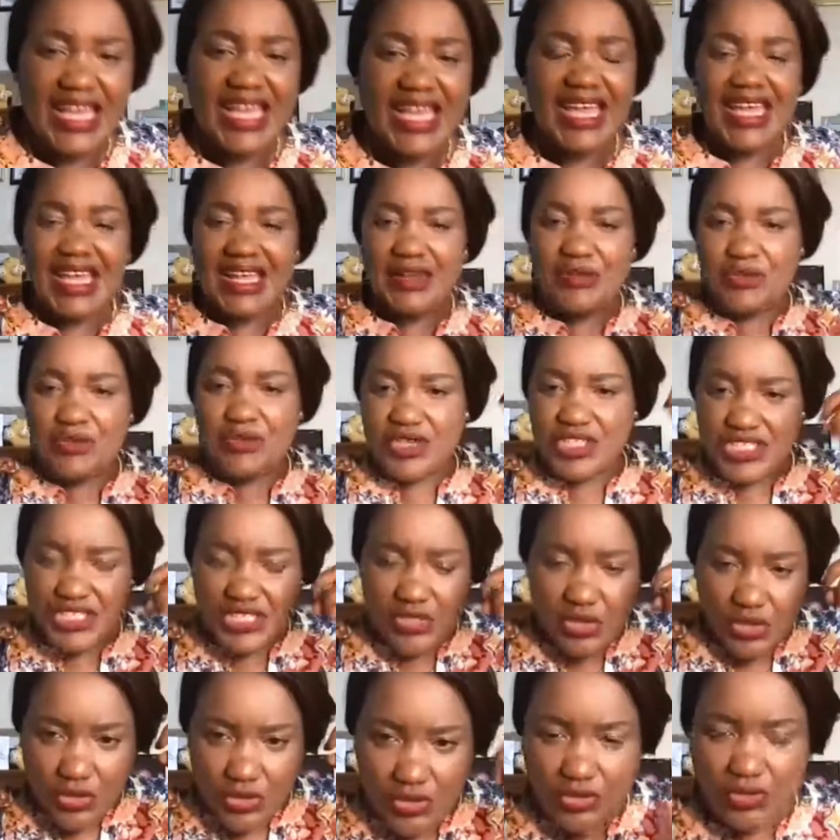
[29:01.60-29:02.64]
and which
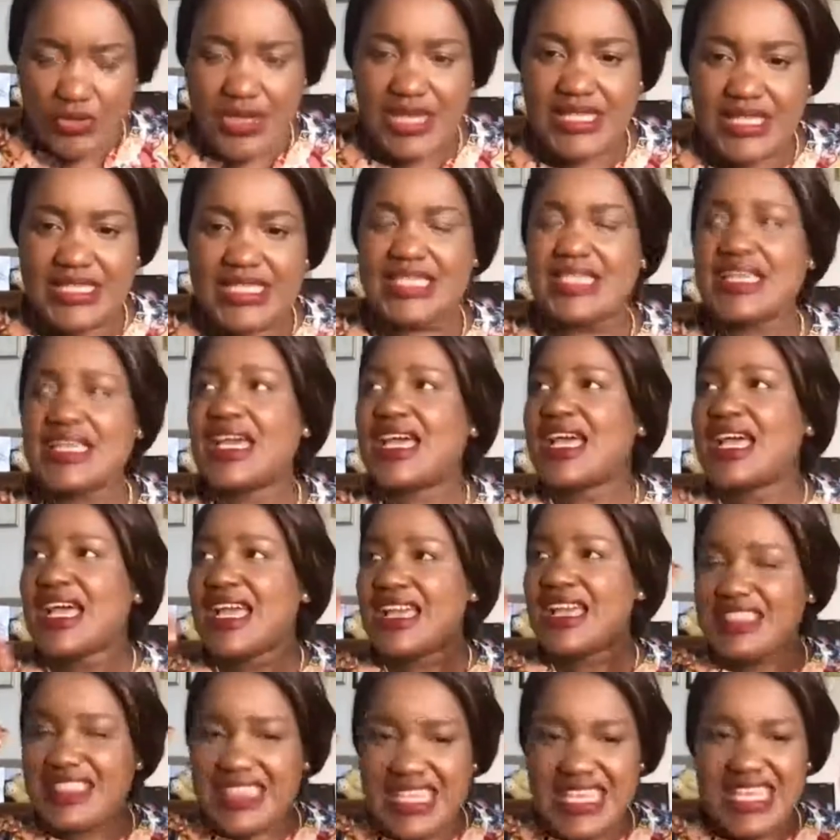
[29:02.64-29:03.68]
already
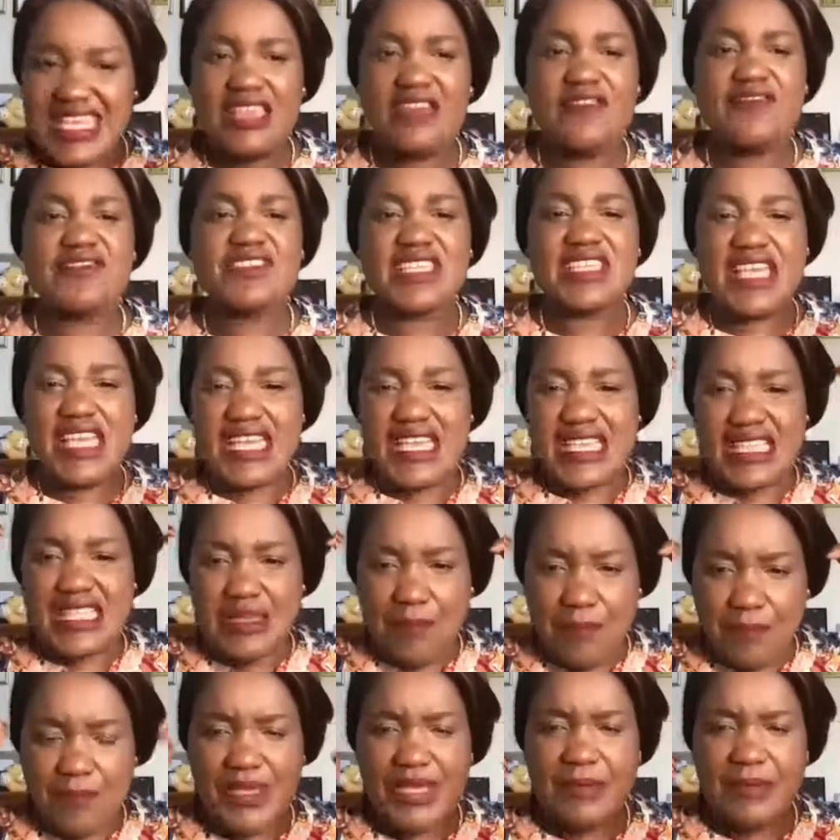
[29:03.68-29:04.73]
lives in the
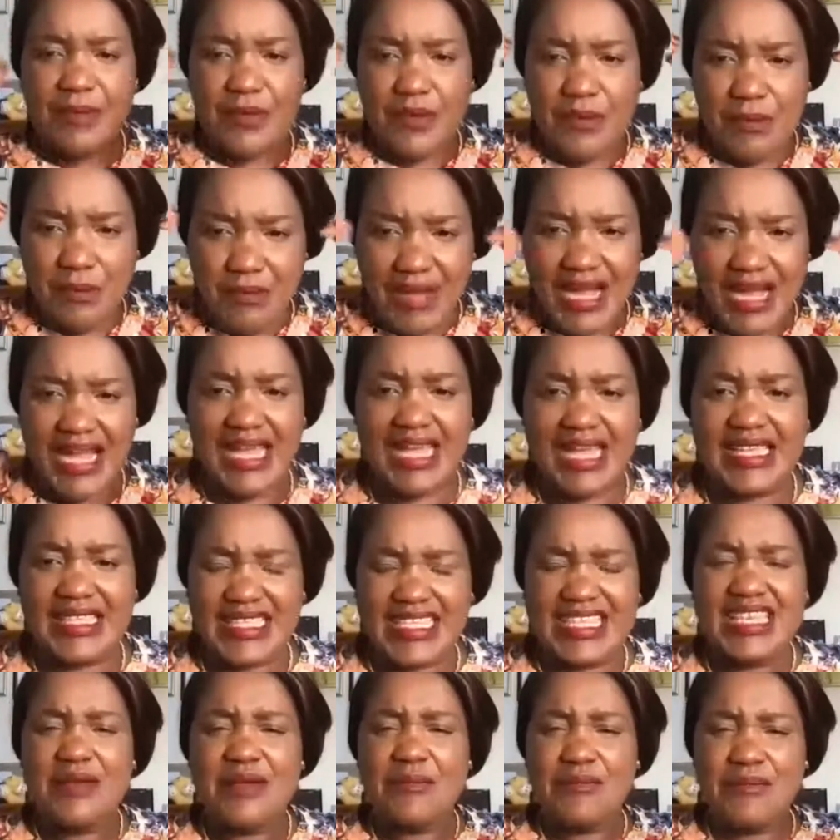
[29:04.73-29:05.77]
people's mind,
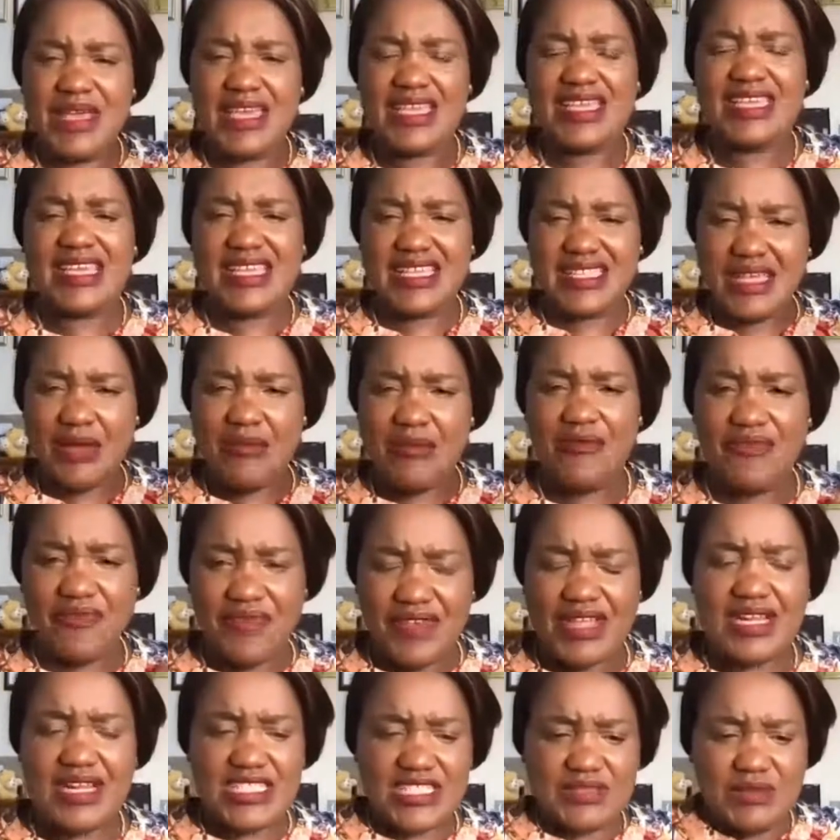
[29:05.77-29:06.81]
making them
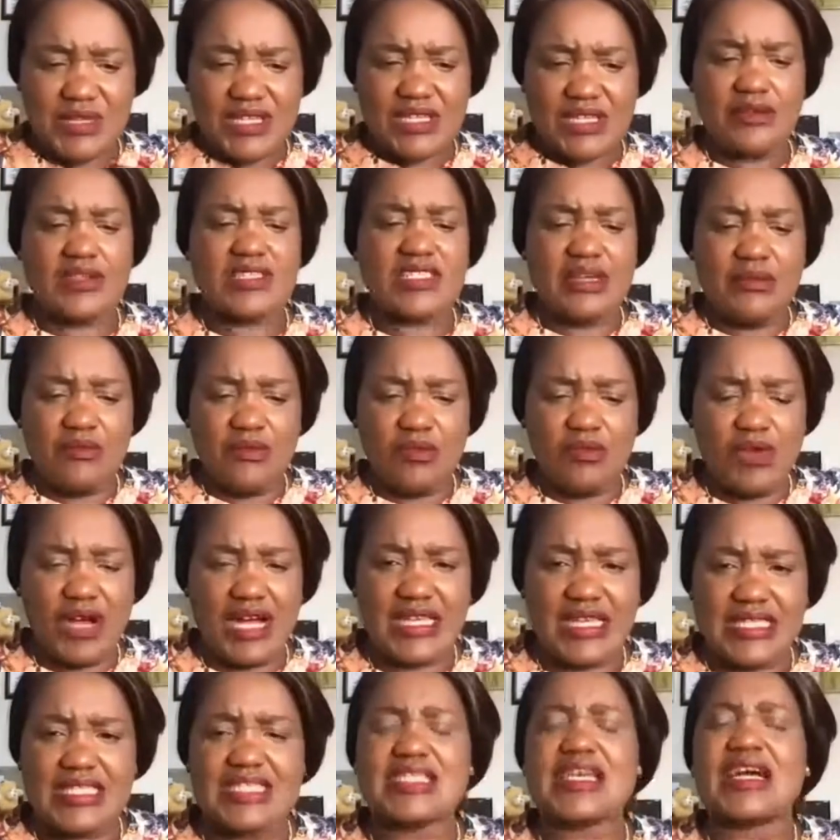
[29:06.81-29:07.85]
feel it's because I'm
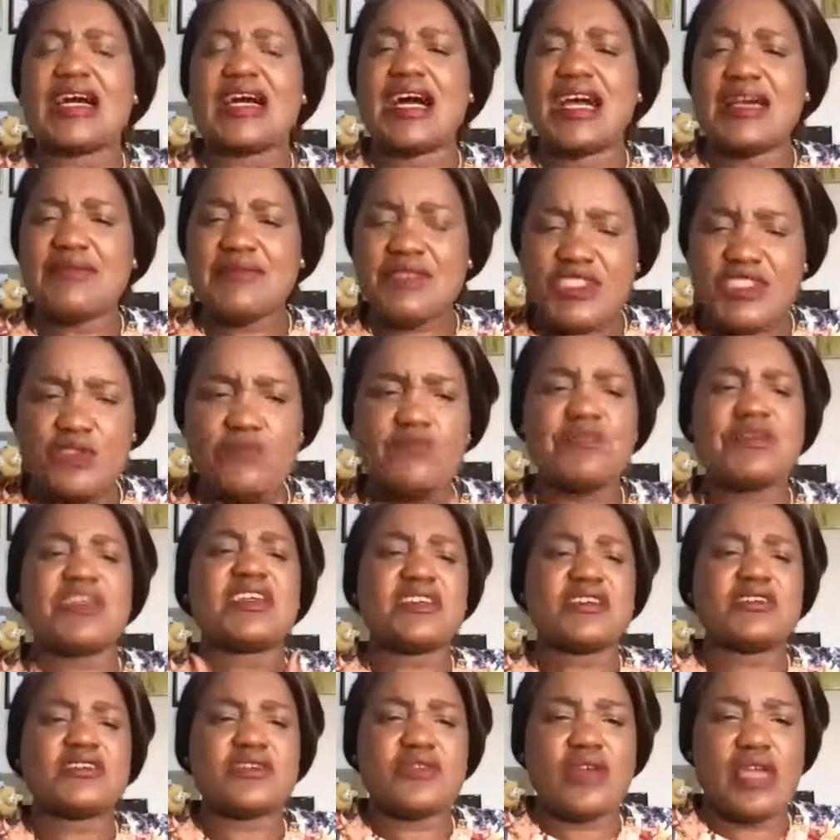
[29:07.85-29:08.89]
white, I'm
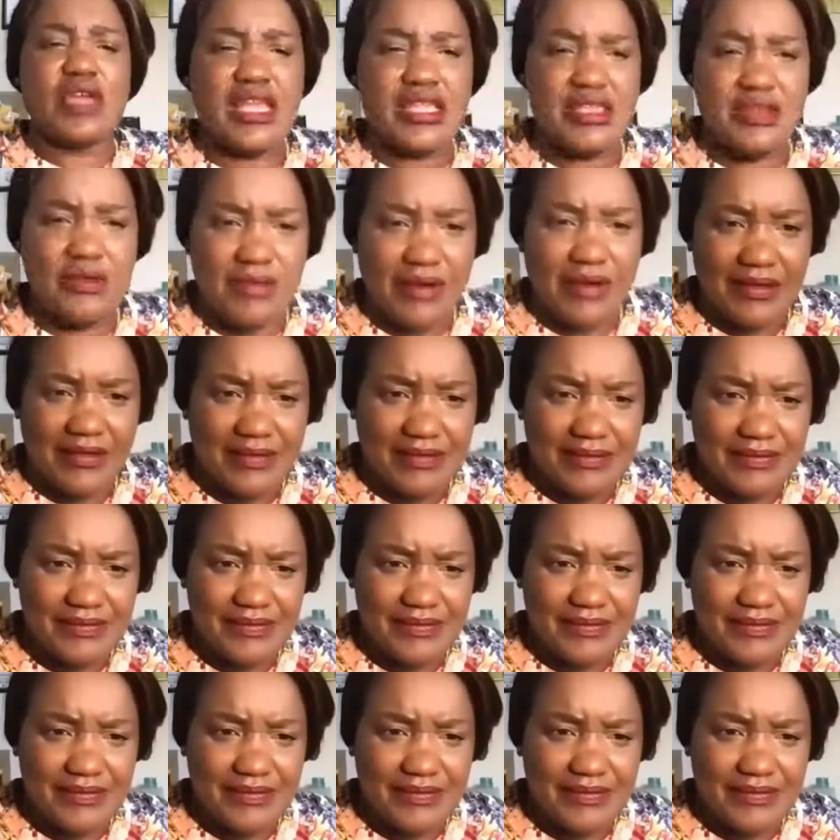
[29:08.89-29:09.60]
superior to anyone.